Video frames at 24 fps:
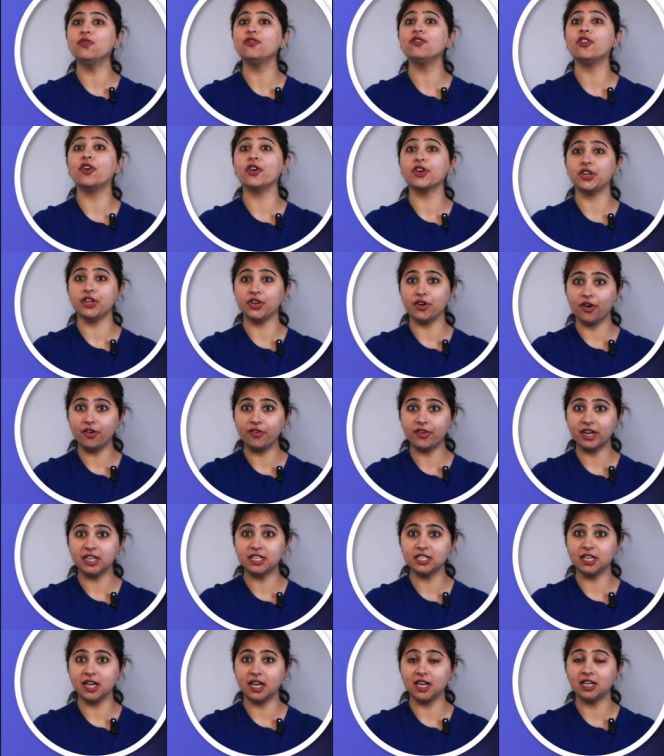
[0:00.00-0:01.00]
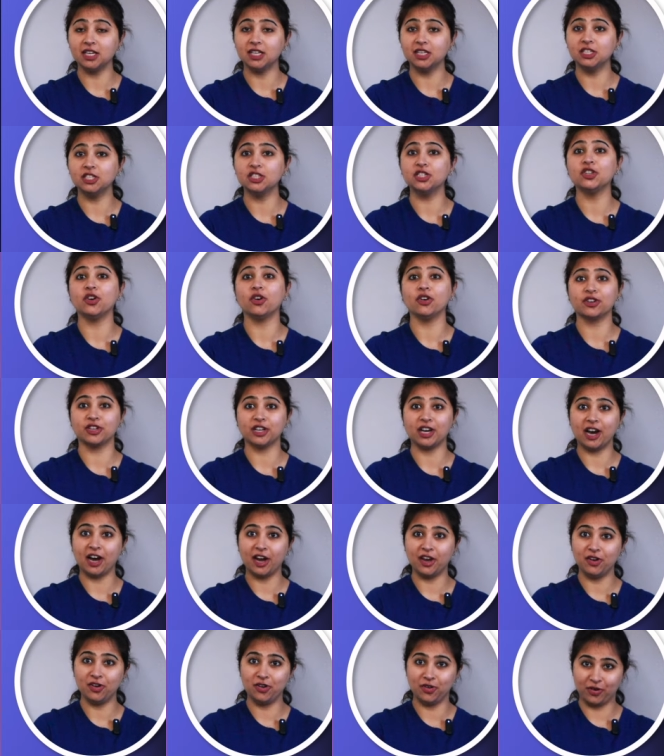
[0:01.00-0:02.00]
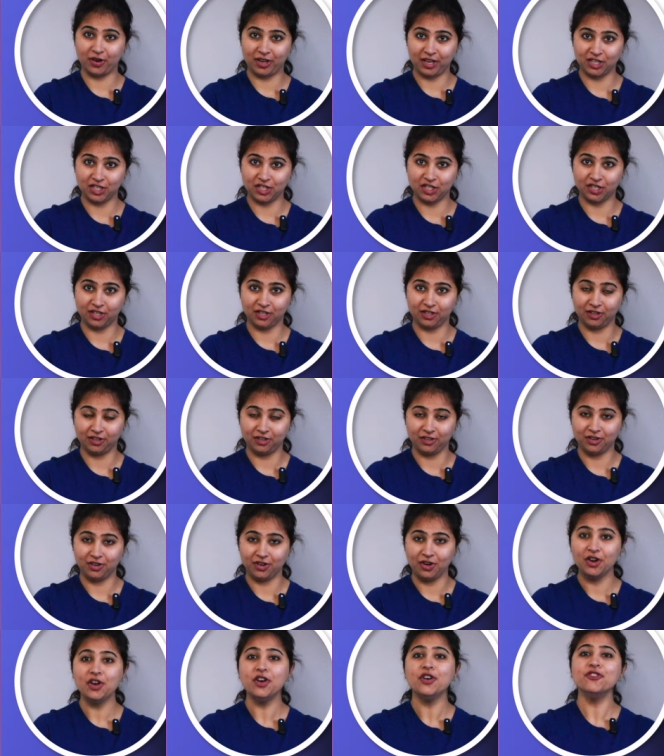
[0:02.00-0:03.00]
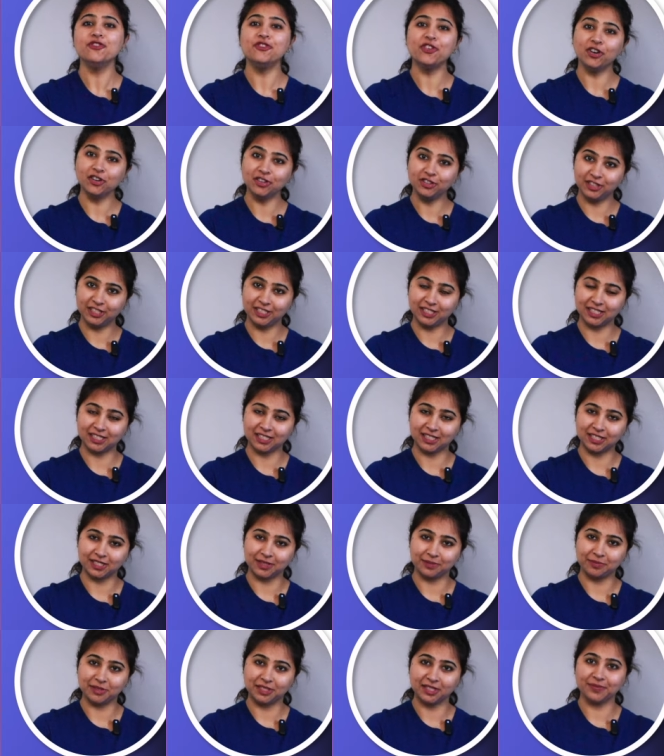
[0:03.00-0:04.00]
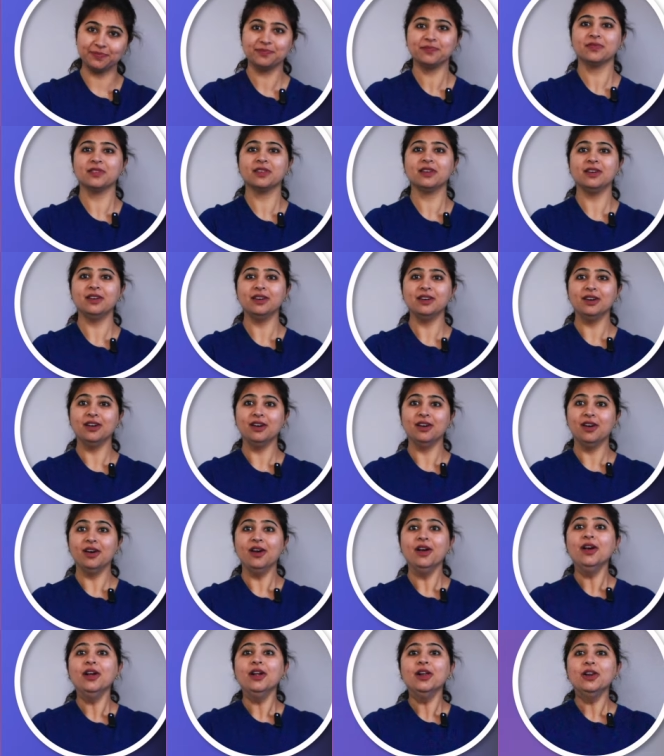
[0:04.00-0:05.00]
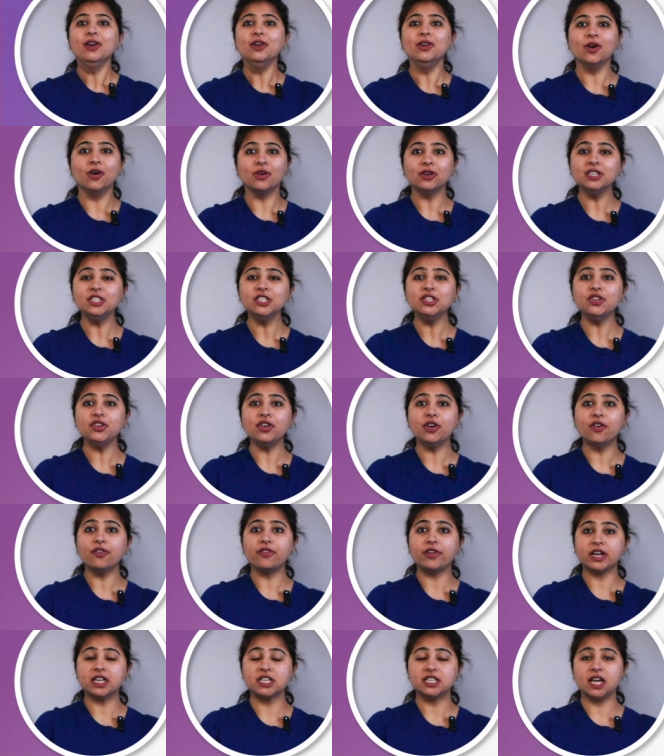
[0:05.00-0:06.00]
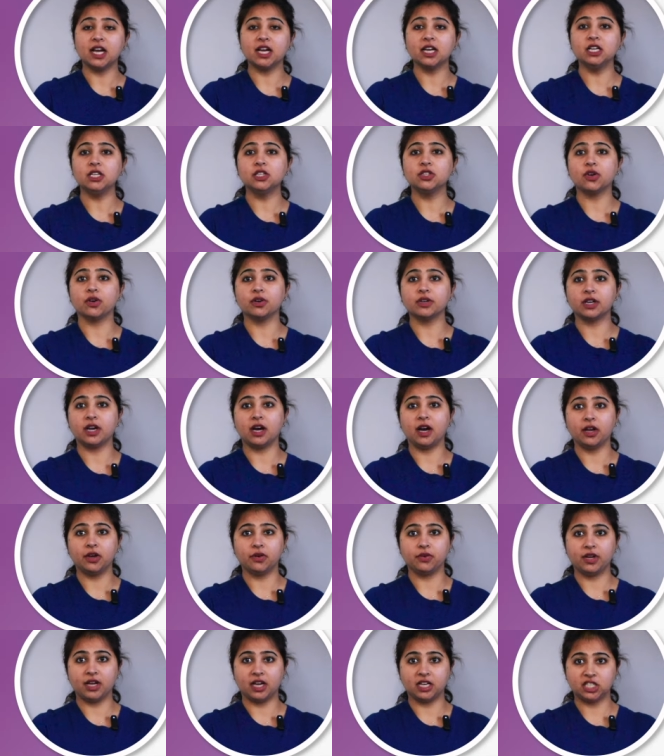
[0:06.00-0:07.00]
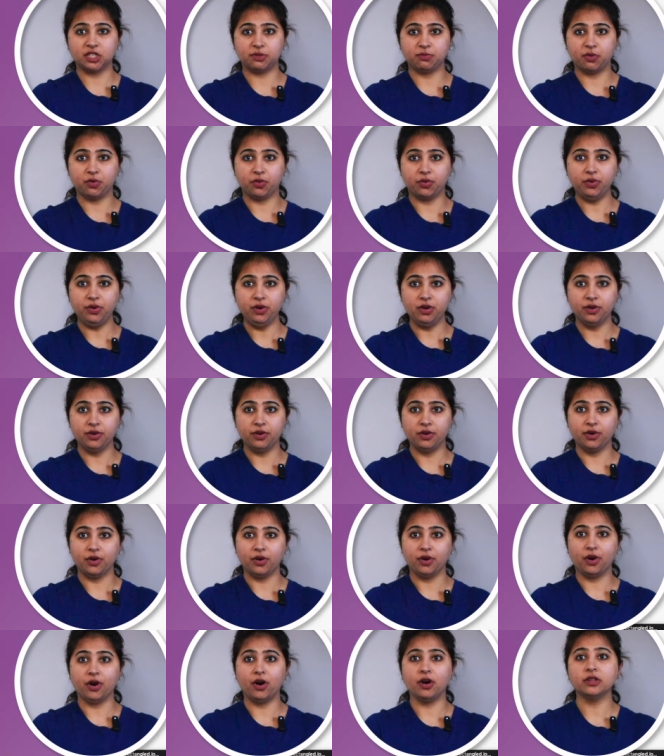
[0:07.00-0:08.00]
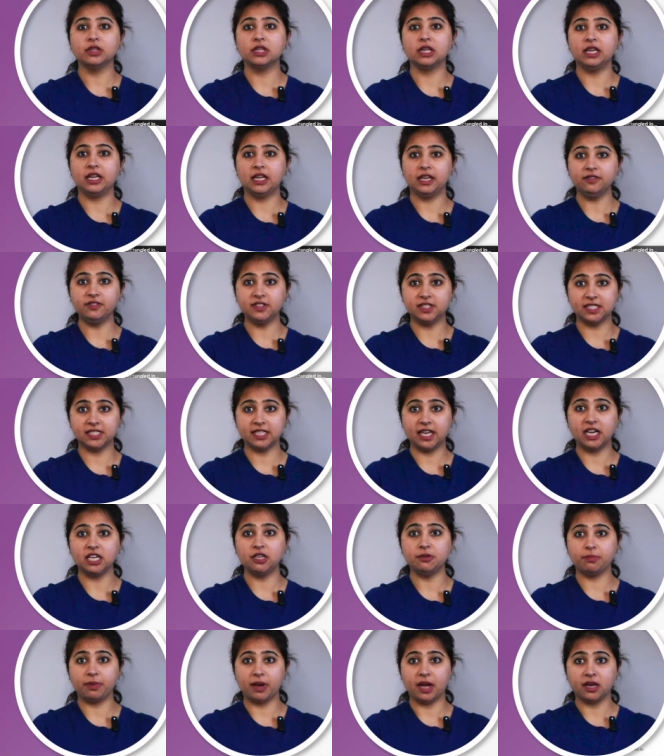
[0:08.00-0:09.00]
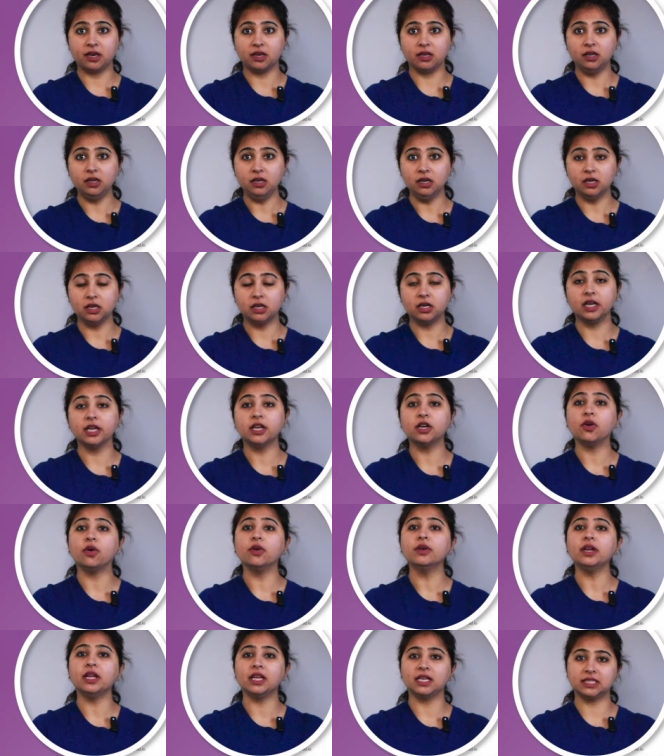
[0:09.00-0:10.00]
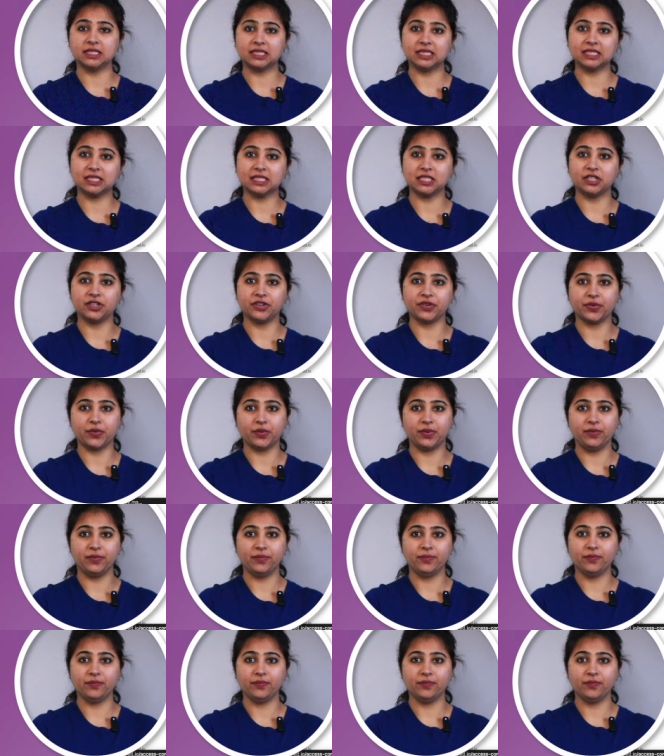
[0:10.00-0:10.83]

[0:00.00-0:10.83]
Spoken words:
for your rectangled.io location. Follow these steps. Log into your rectangle.io dashboard. On the left side panel, click on Access Control.